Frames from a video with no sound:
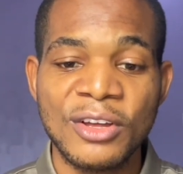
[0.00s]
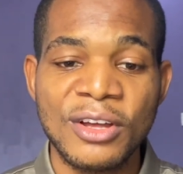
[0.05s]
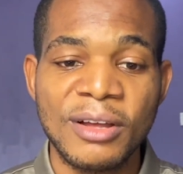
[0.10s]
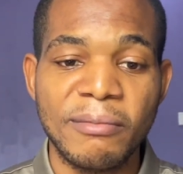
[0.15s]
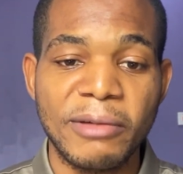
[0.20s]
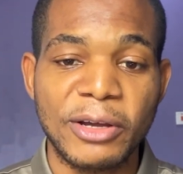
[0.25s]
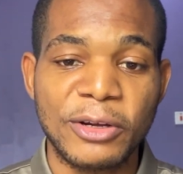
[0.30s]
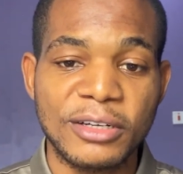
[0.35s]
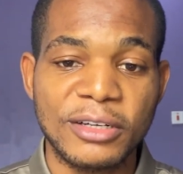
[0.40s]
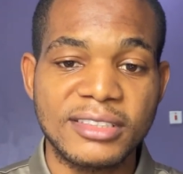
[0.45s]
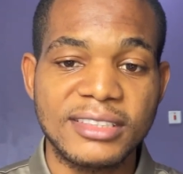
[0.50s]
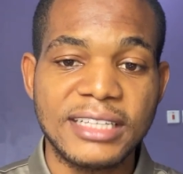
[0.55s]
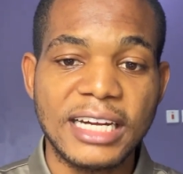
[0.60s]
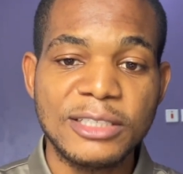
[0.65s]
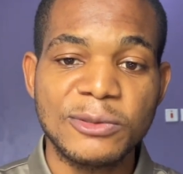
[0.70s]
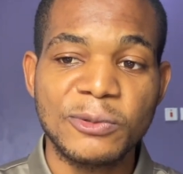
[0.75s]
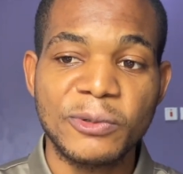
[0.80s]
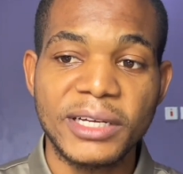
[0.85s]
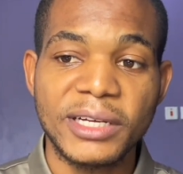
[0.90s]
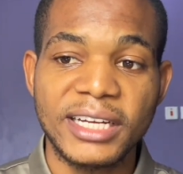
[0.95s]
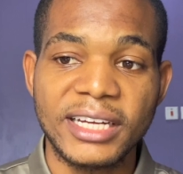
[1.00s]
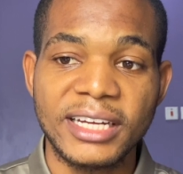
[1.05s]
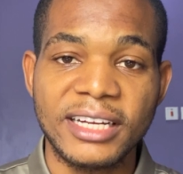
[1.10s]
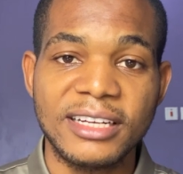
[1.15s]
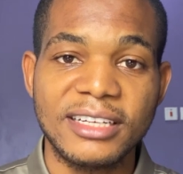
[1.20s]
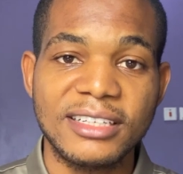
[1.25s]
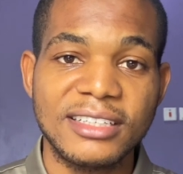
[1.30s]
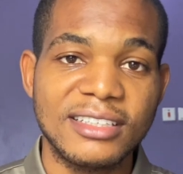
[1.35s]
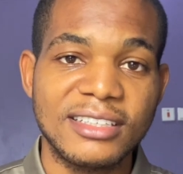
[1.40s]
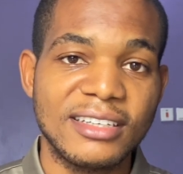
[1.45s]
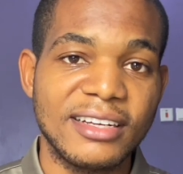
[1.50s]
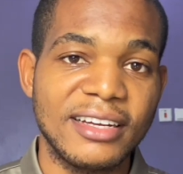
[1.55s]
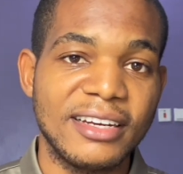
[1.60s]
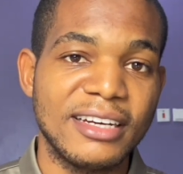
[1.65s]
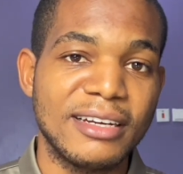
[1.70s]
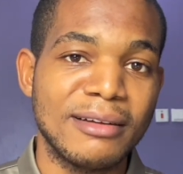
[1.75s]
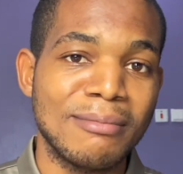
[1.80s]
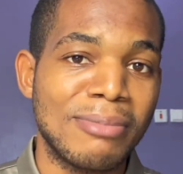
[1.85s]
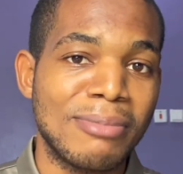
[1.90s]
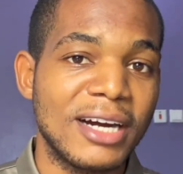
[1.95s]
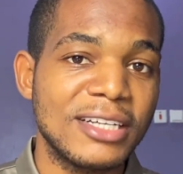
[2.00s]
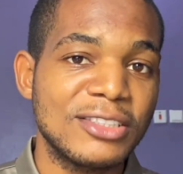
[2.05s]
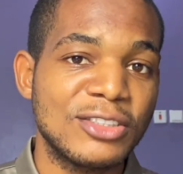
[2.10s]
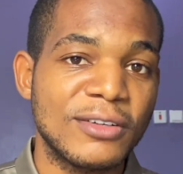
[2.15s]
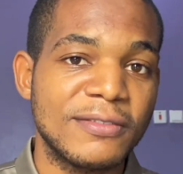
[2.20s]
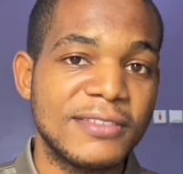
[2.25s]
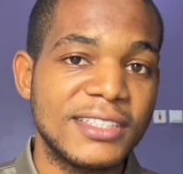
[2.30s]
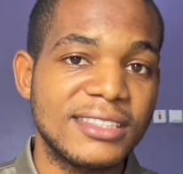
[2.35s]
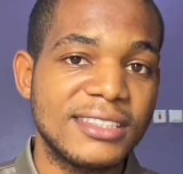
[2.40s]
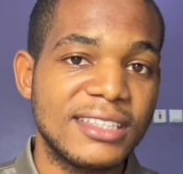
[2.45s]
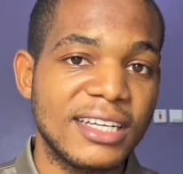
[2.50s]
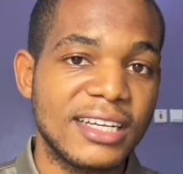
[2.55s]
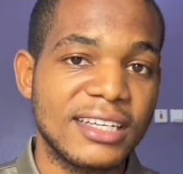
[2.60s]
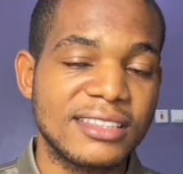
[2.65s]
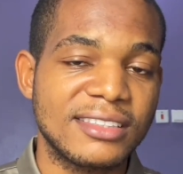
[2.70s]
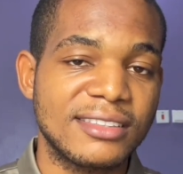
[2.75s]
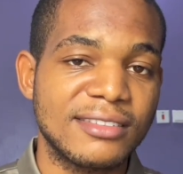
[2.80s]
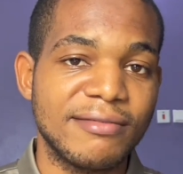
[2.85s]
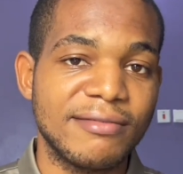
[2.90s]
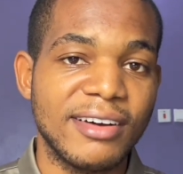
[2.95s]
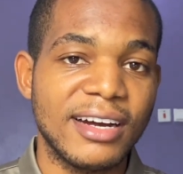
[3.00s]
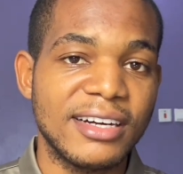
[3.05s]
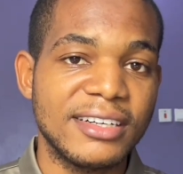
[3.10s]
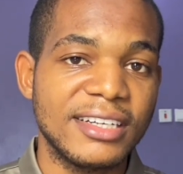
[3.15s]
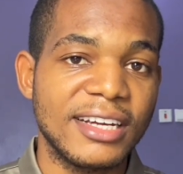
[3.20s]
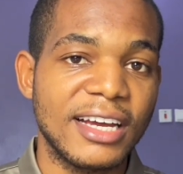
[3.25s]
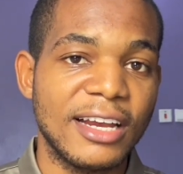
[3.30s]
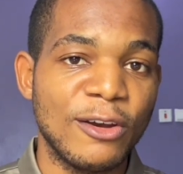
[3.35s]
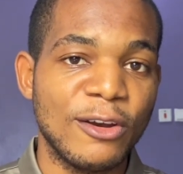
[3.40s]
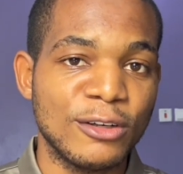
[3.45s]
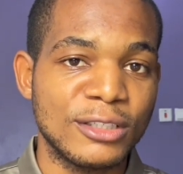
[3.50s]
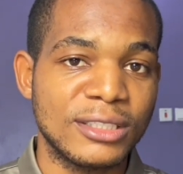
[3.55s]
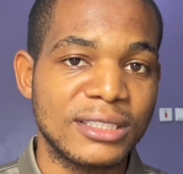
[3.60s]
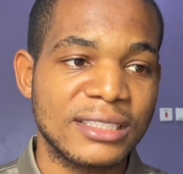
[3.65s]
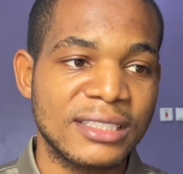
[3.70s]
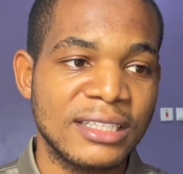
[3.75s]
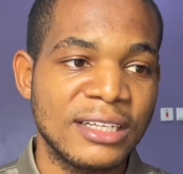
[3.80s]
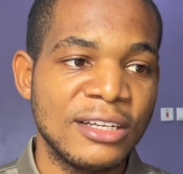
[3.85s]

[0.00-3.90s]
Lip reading: Because that way, in the prices of these things vary a lot.